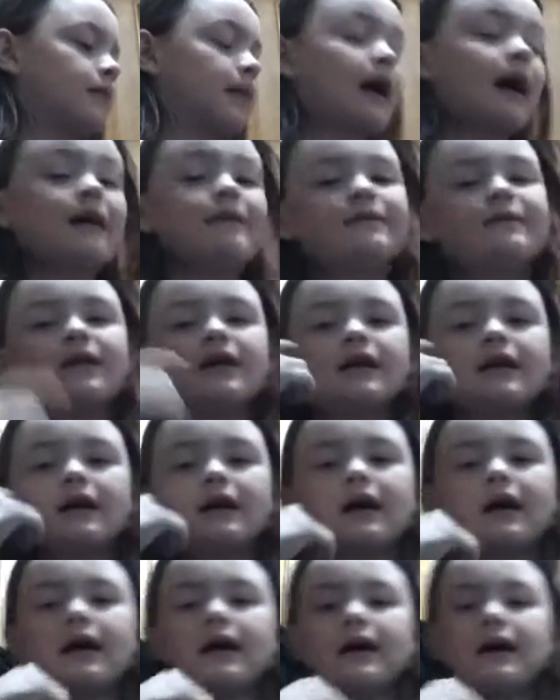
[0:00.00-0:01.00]
I have a
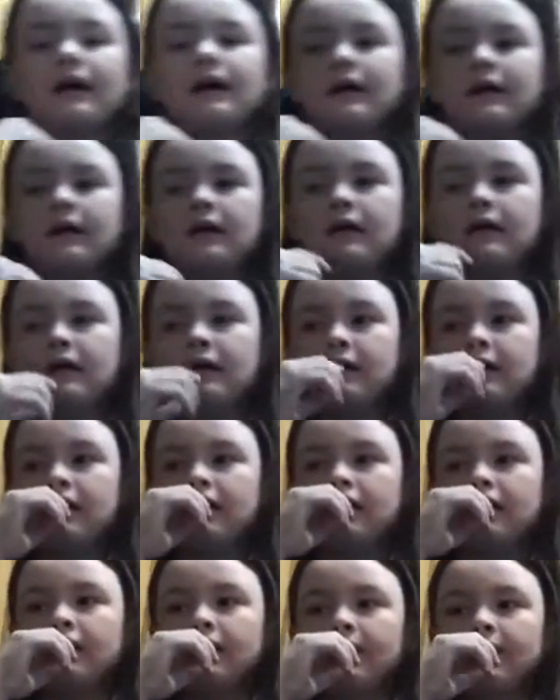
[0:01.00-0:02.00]
uh,
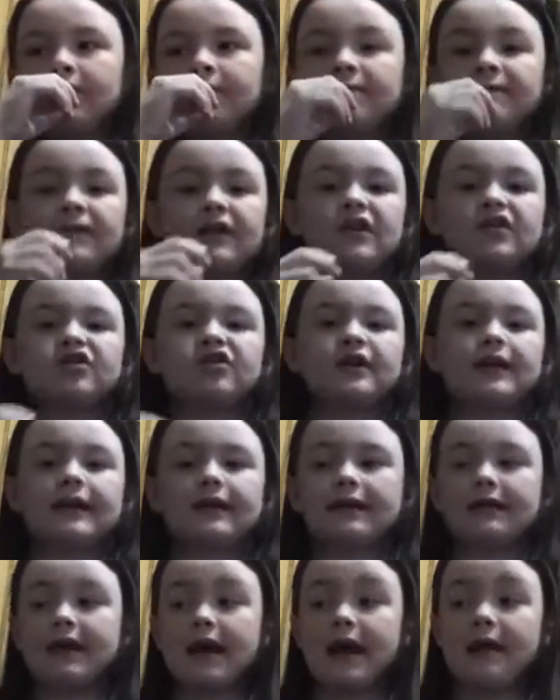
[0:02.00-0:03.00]

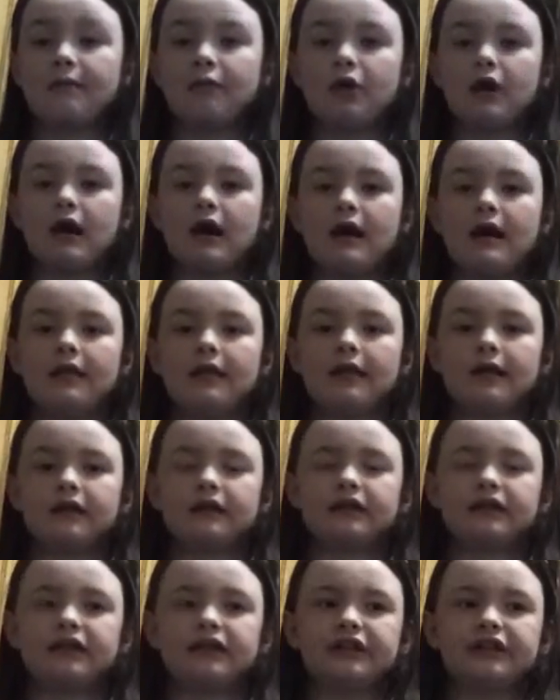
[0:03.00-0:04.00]
fishing camel hat
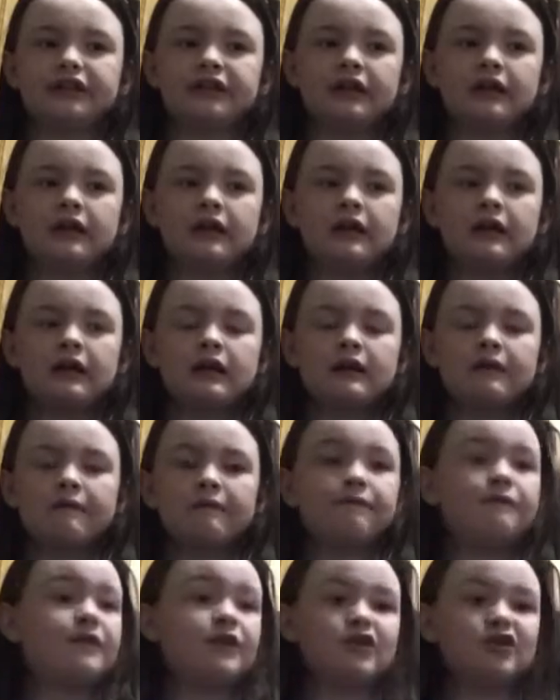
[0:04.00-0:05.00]
that's just
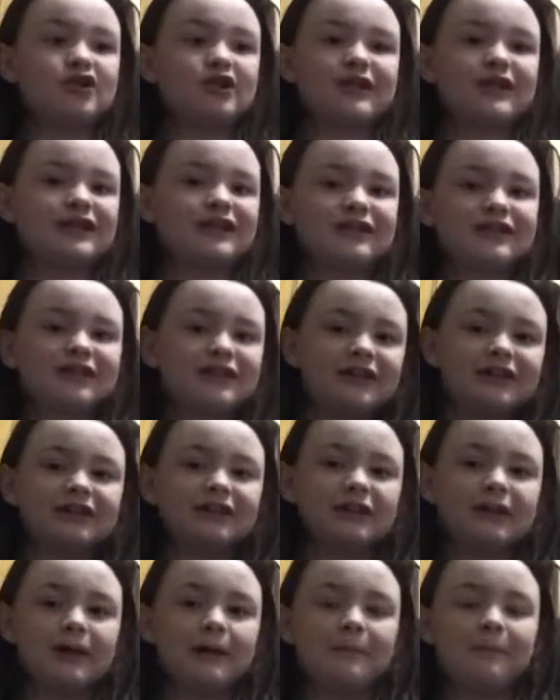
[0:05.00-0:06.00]
fishing. It's
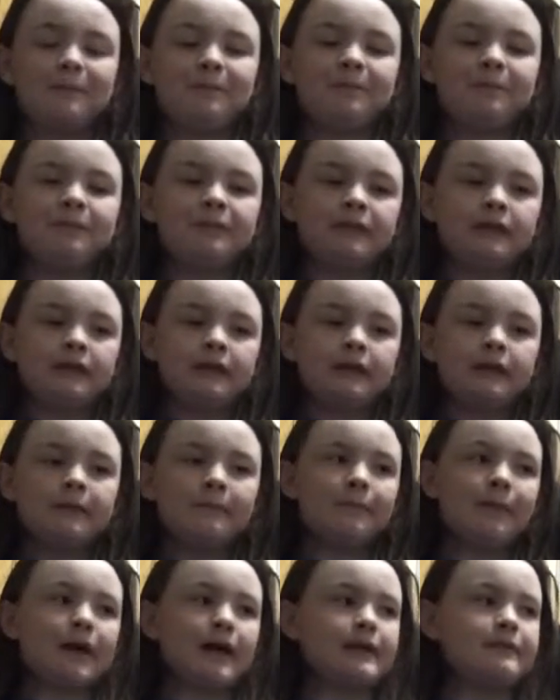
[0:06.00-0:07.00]
just a. Um,
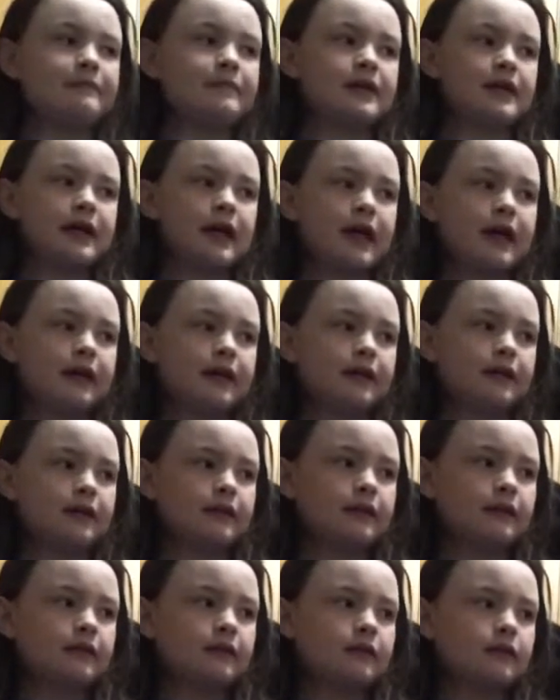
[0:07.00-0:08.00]
Bite Me had it.
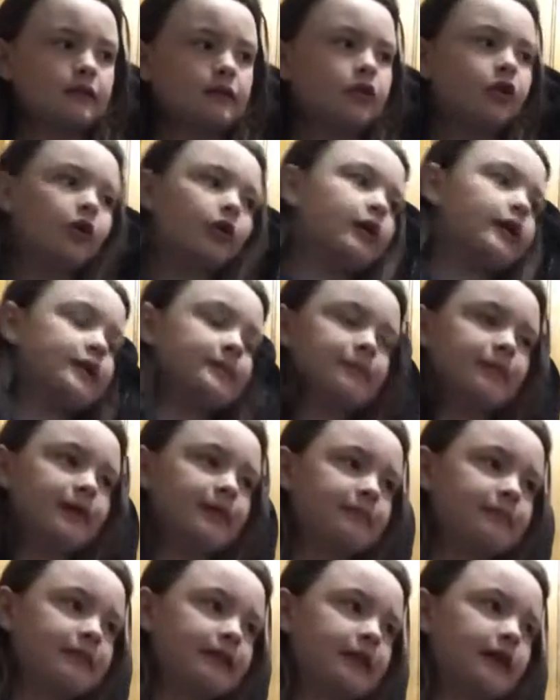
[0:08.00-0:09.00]
No, it ain't
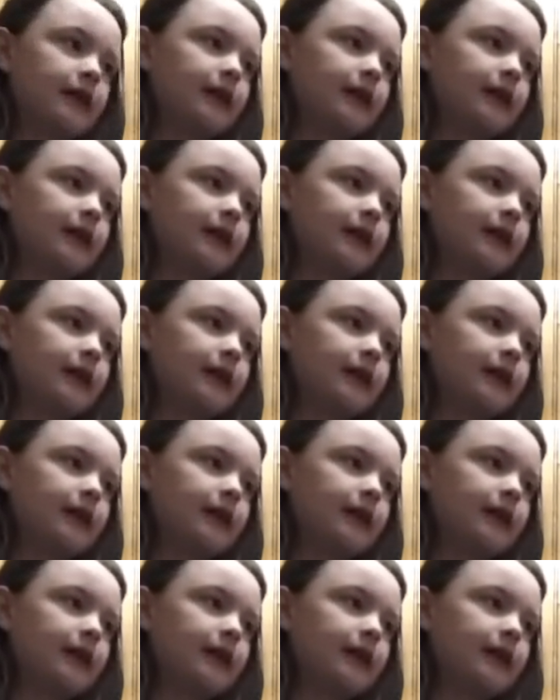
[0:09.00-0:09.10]
Bite Me.